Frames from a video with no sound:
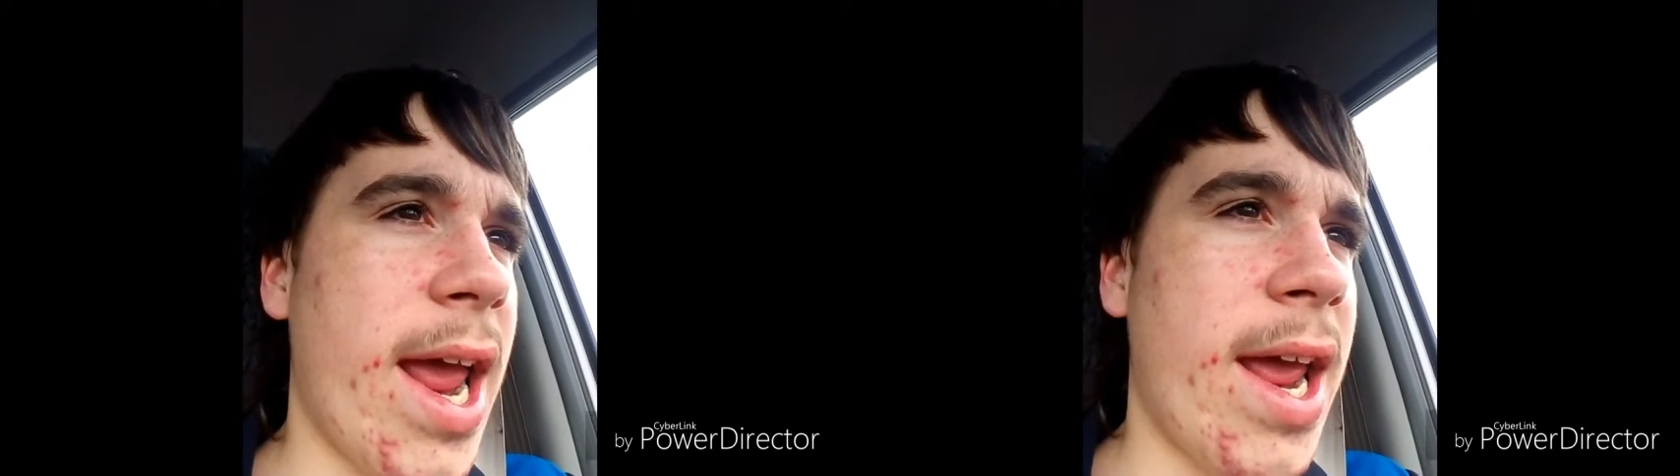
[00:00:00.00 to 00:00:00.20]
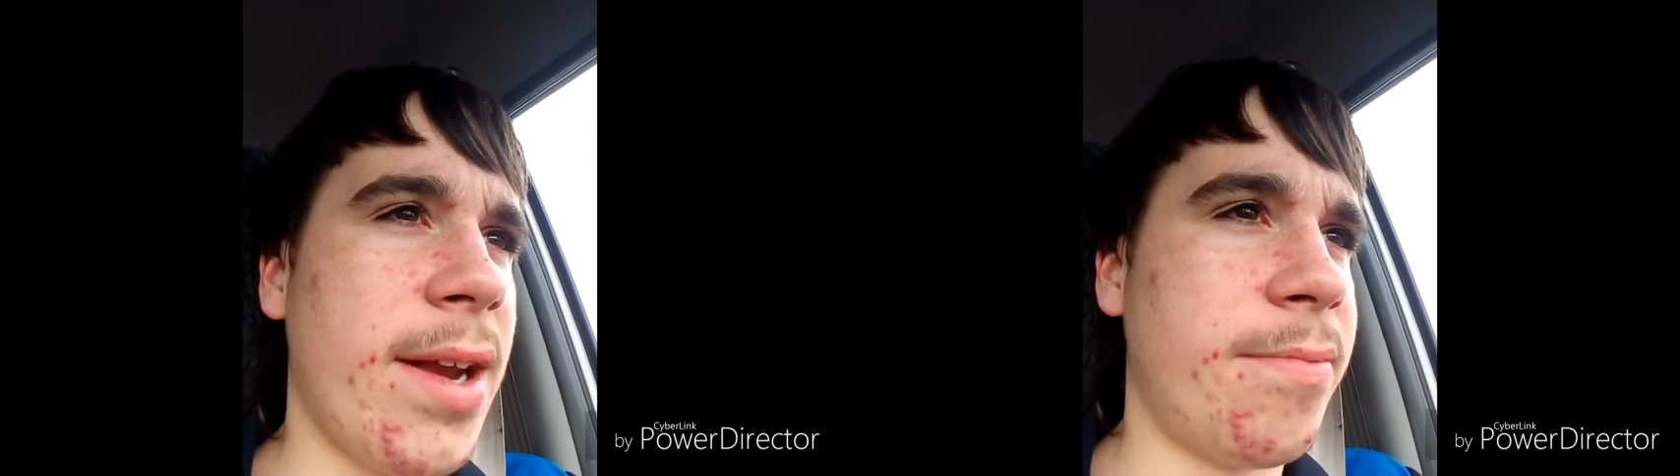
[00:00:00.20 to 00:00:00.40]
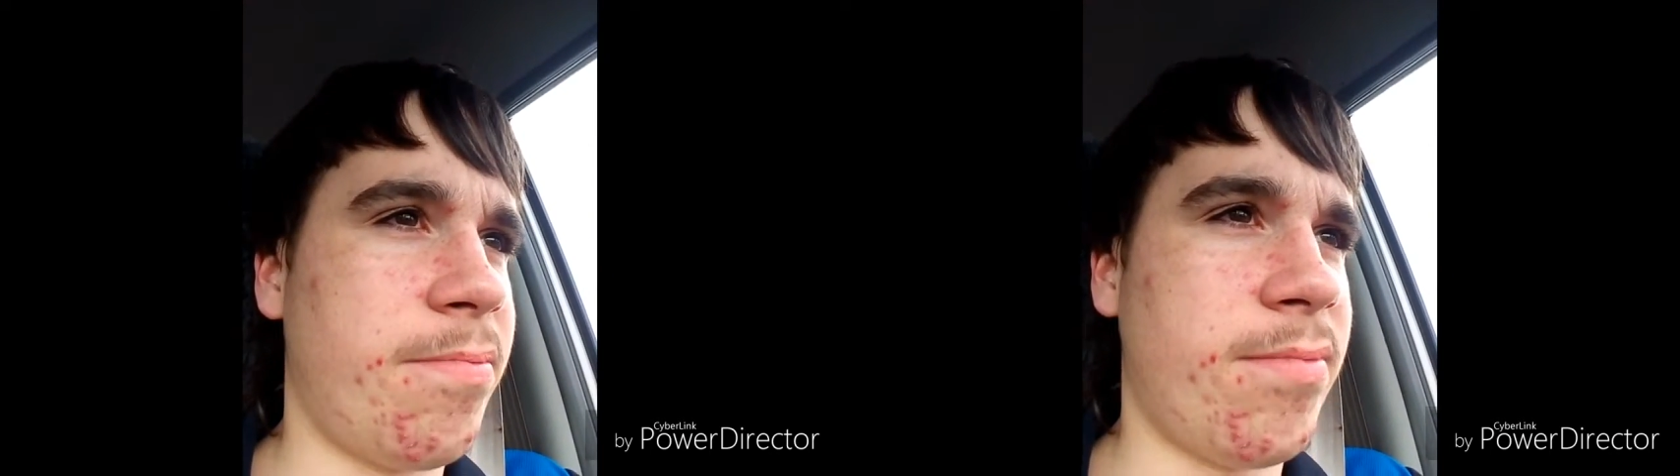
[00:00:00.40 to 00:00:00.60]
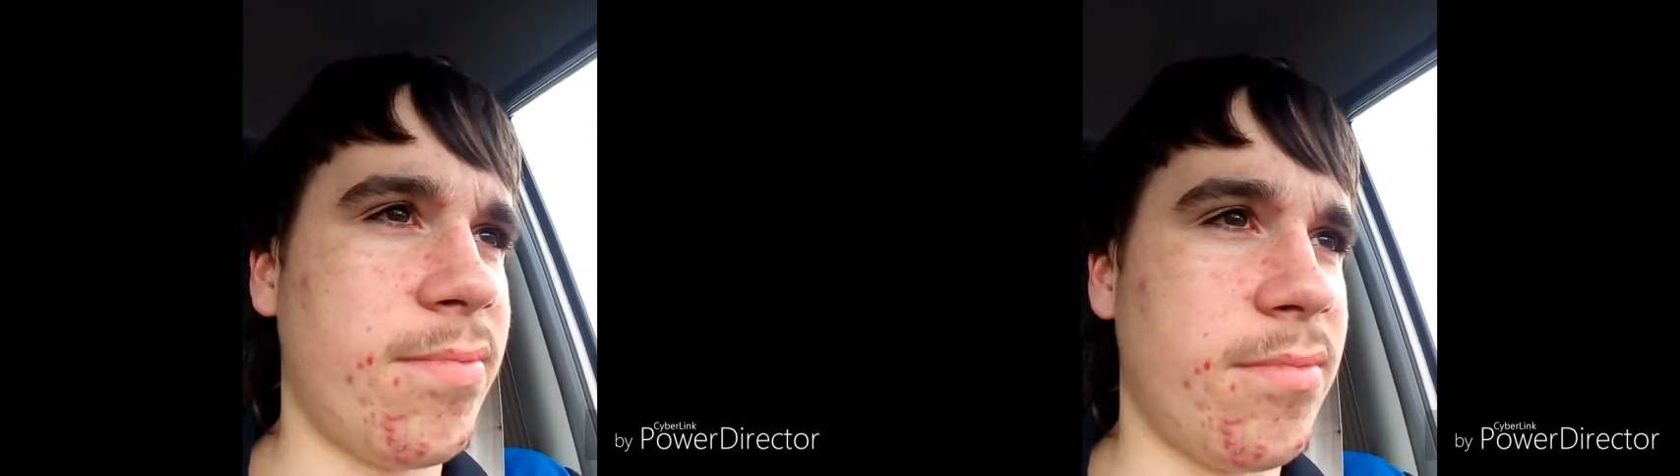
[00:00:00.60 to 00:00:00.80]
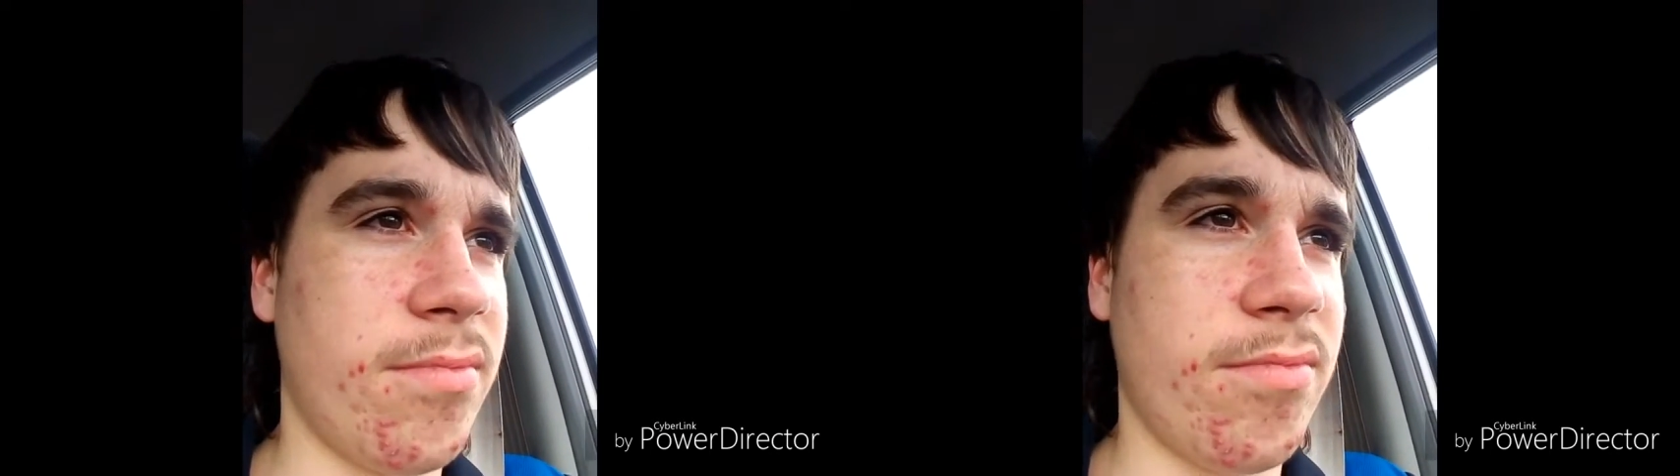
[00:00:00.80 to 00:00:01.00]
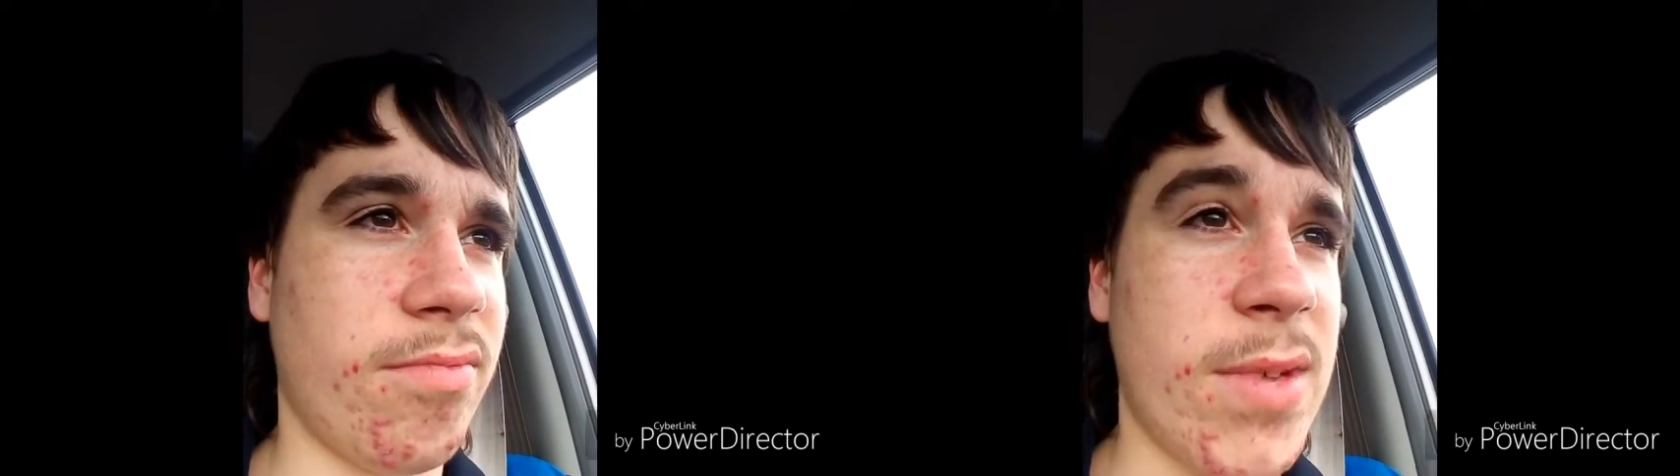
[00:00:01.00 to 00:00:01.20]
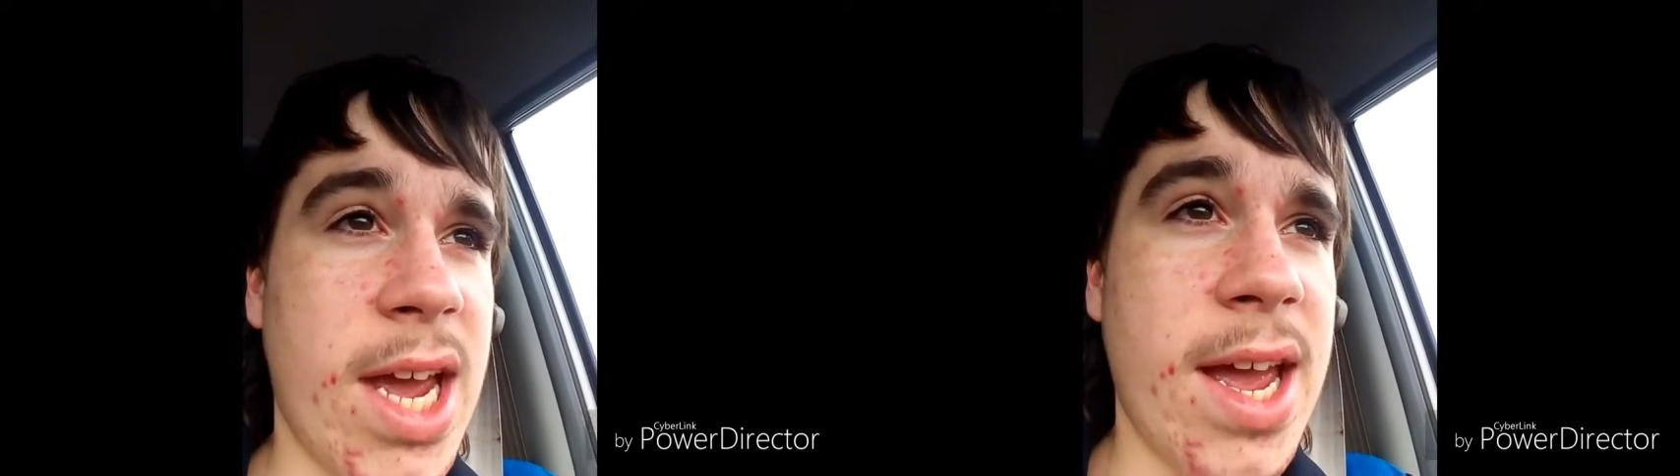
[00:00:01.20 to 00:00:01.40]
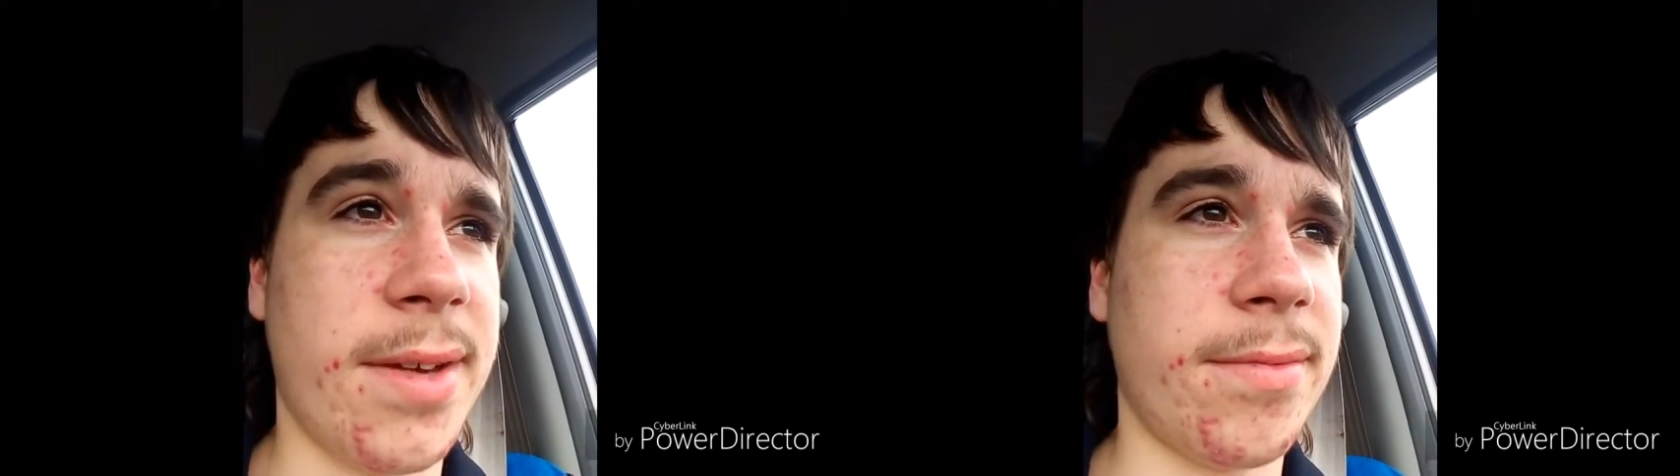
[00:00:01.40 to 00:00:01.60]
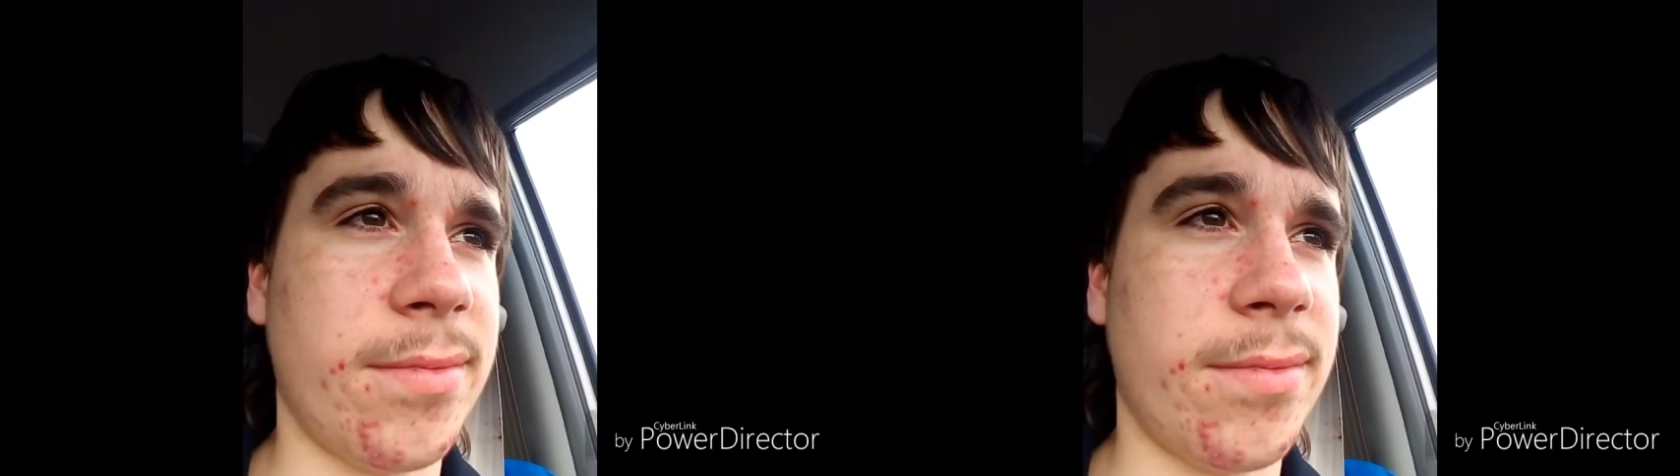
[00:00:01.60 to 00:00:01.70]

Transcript: and yeah,